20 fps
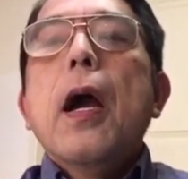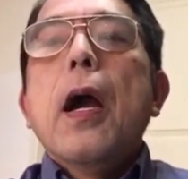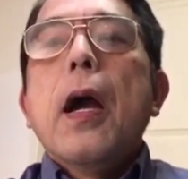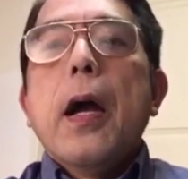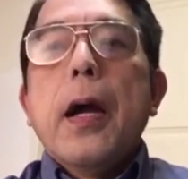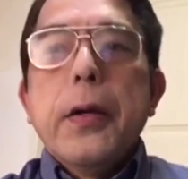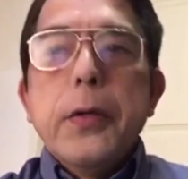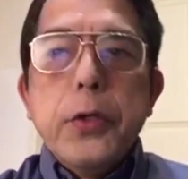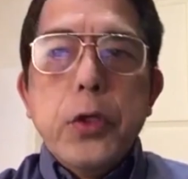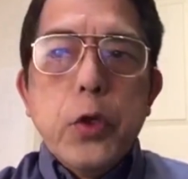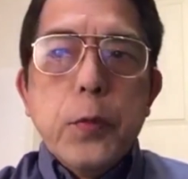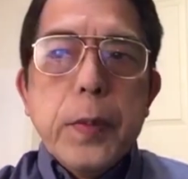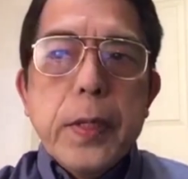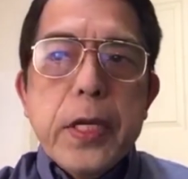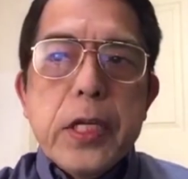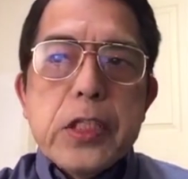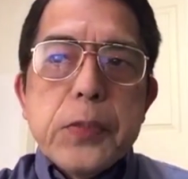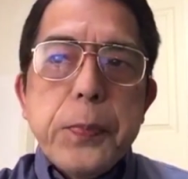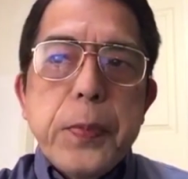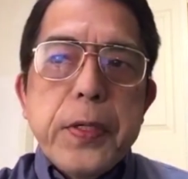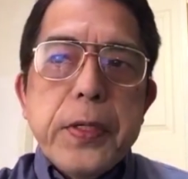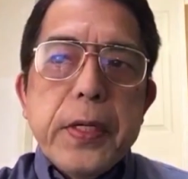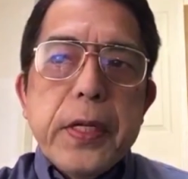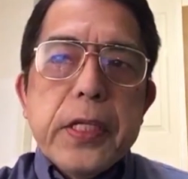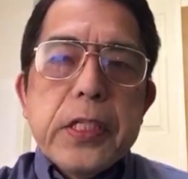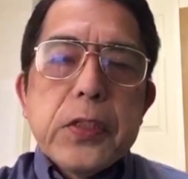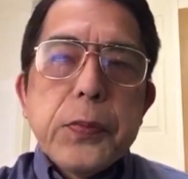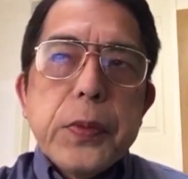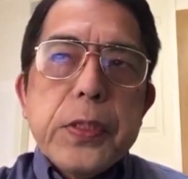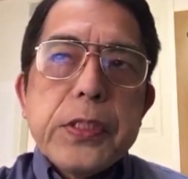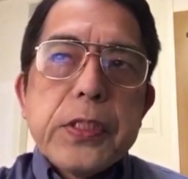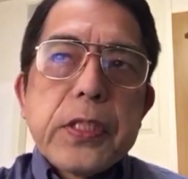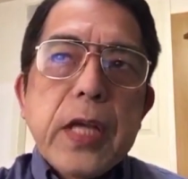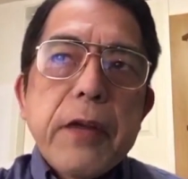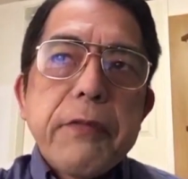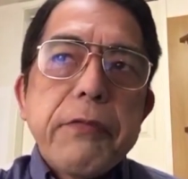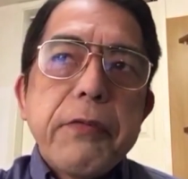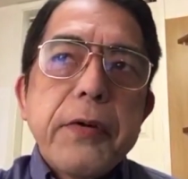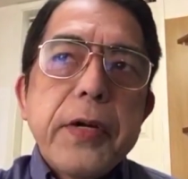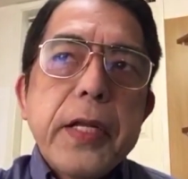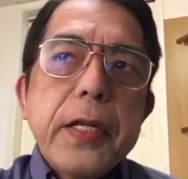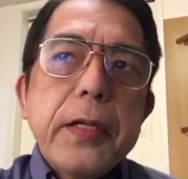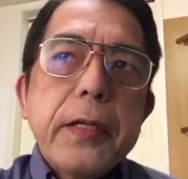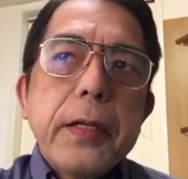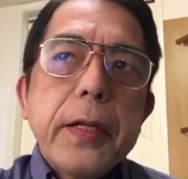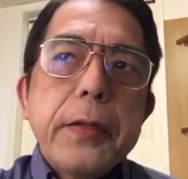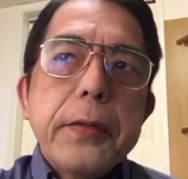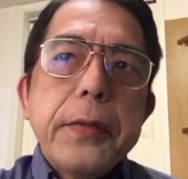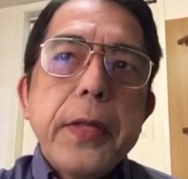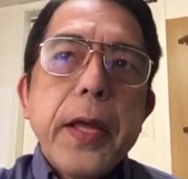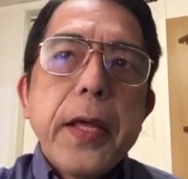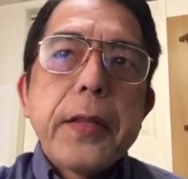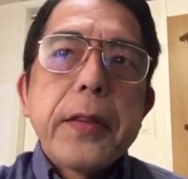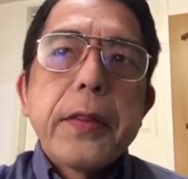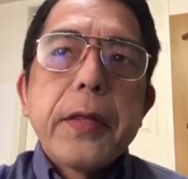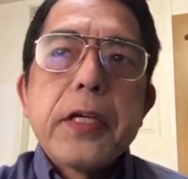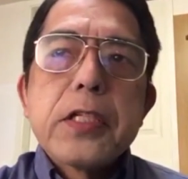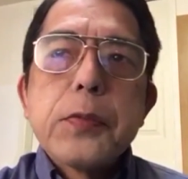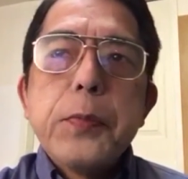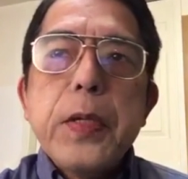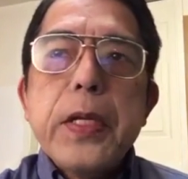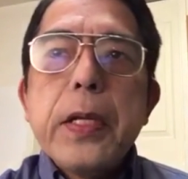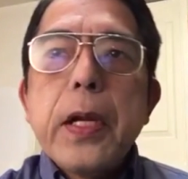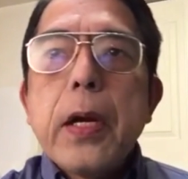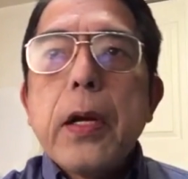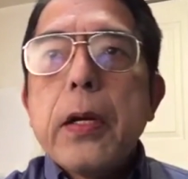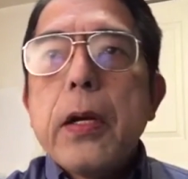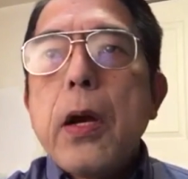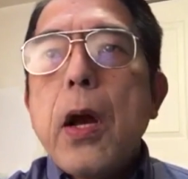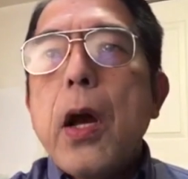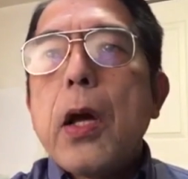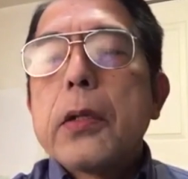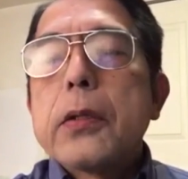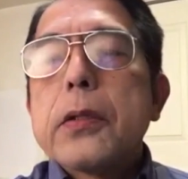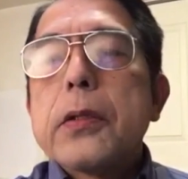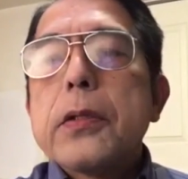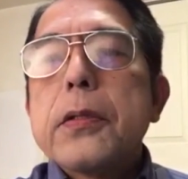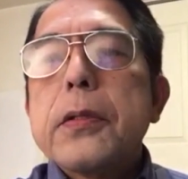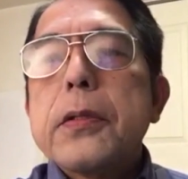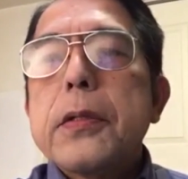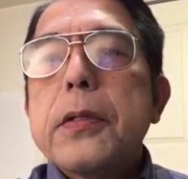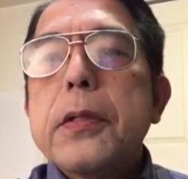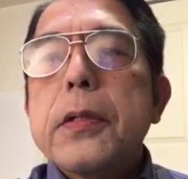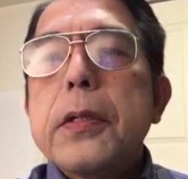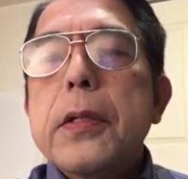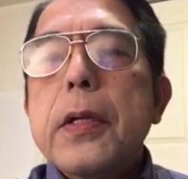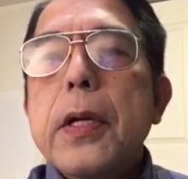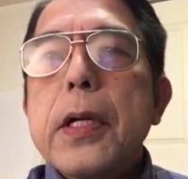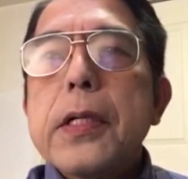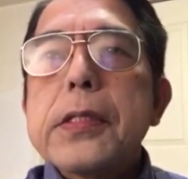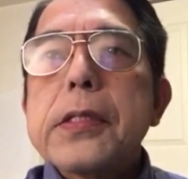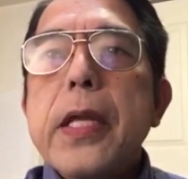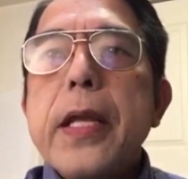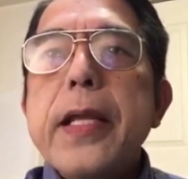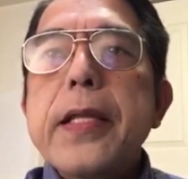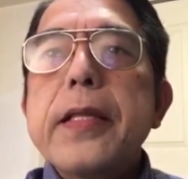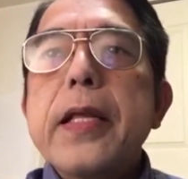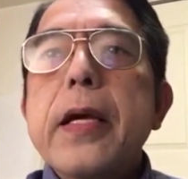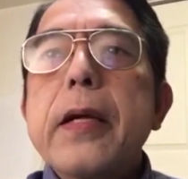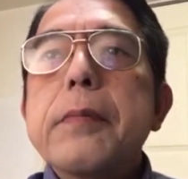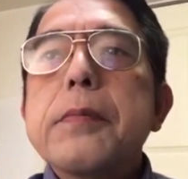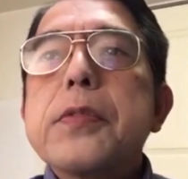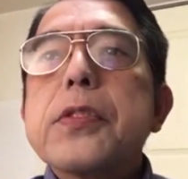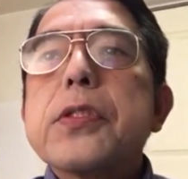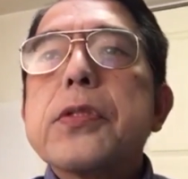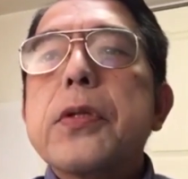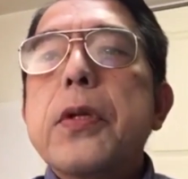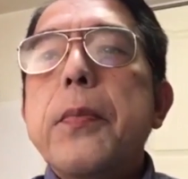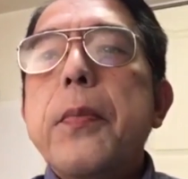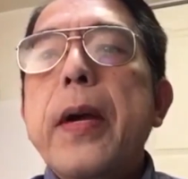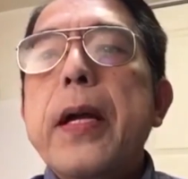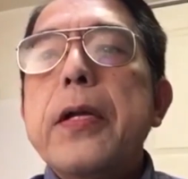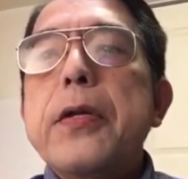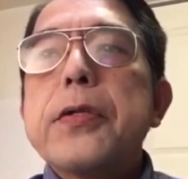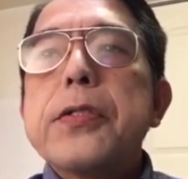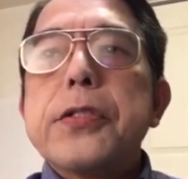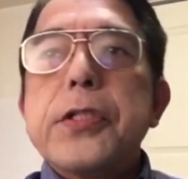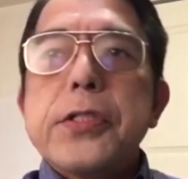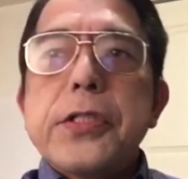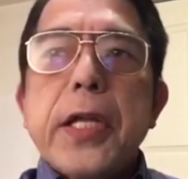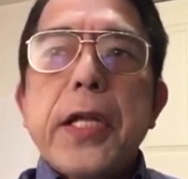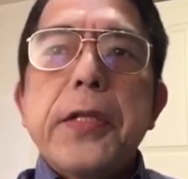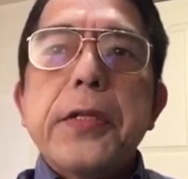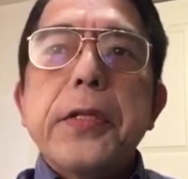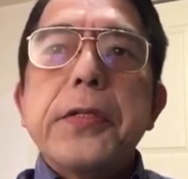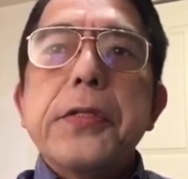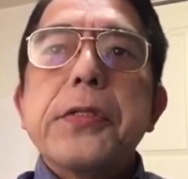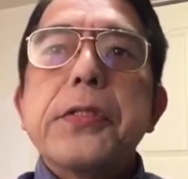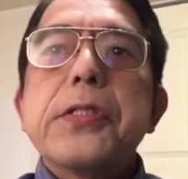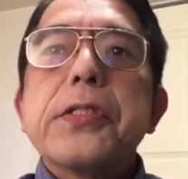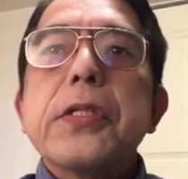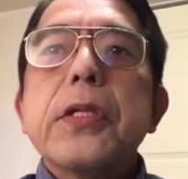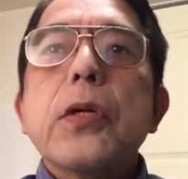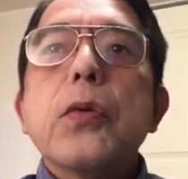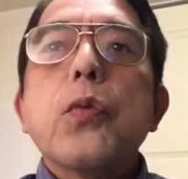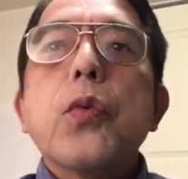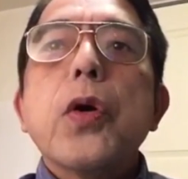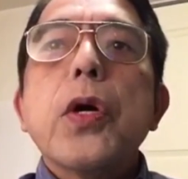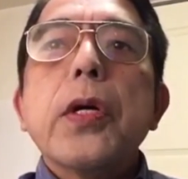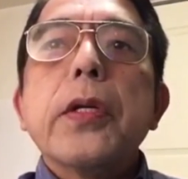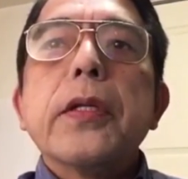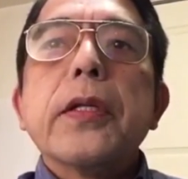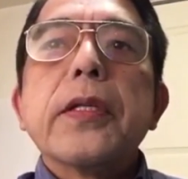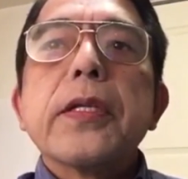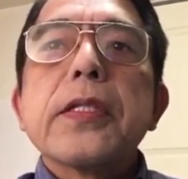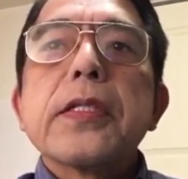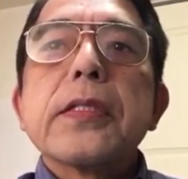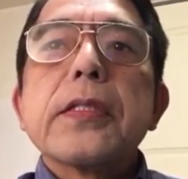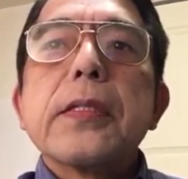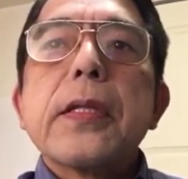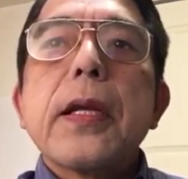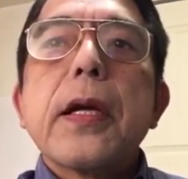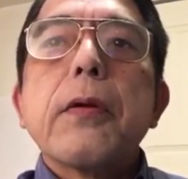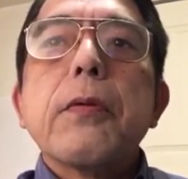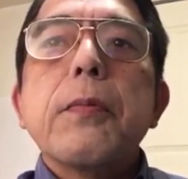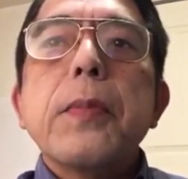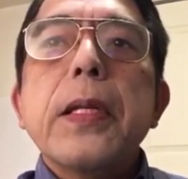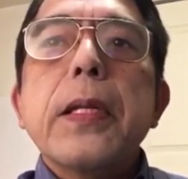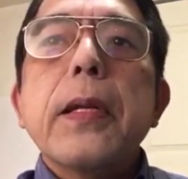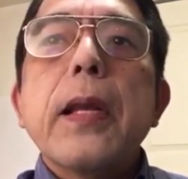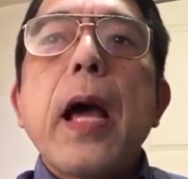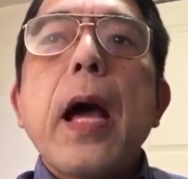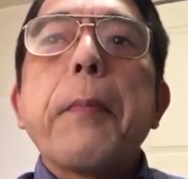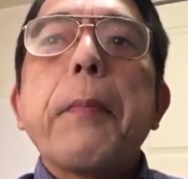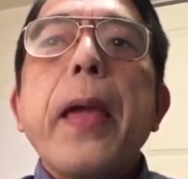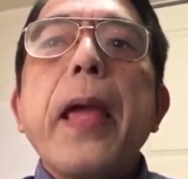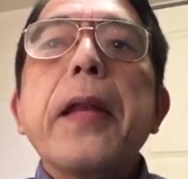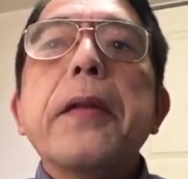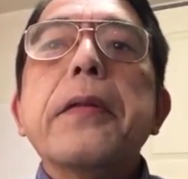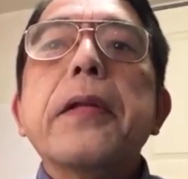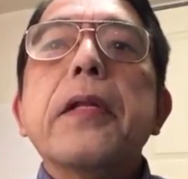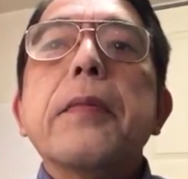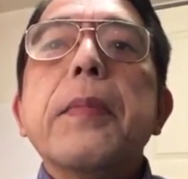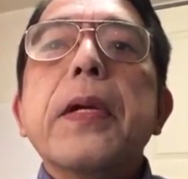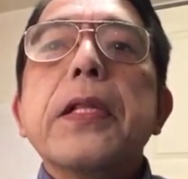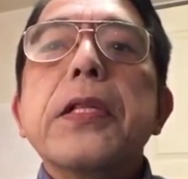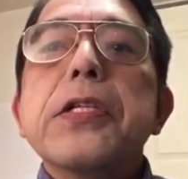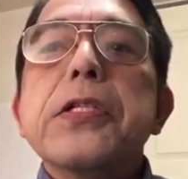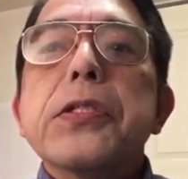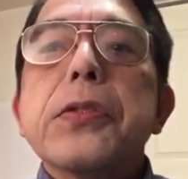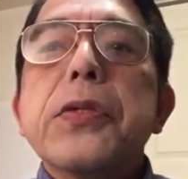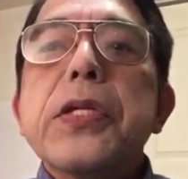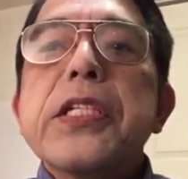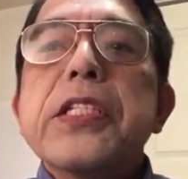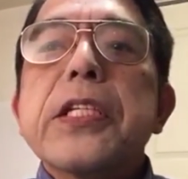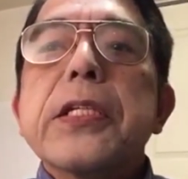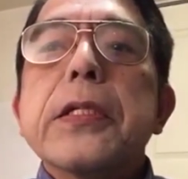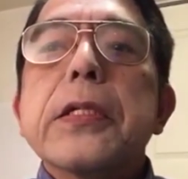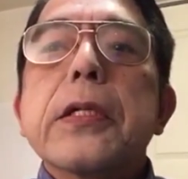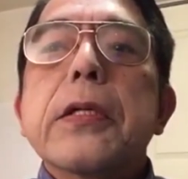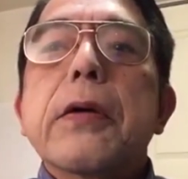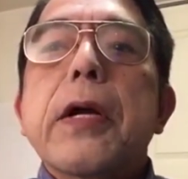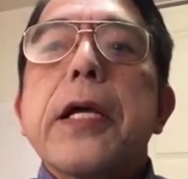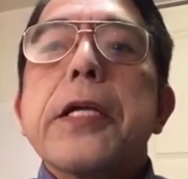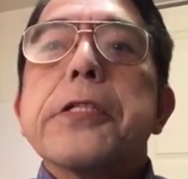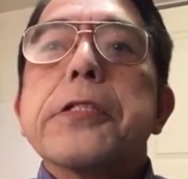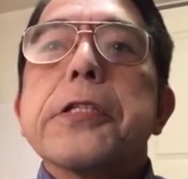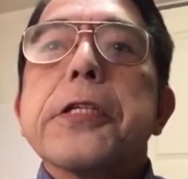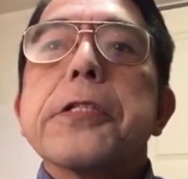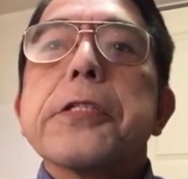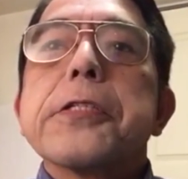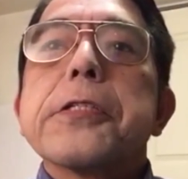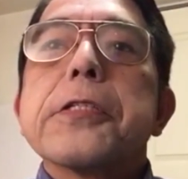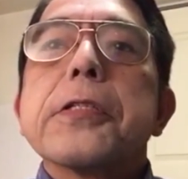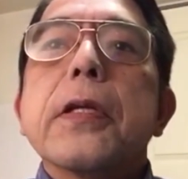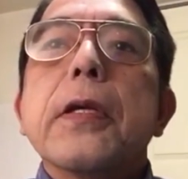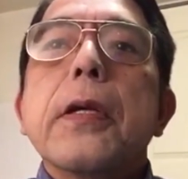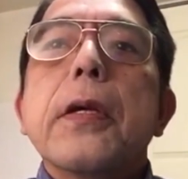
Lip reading: Our human experience with suffering and death has been our lot as Adam's rebellious descendants in a world that has now been upended by this recent crisis.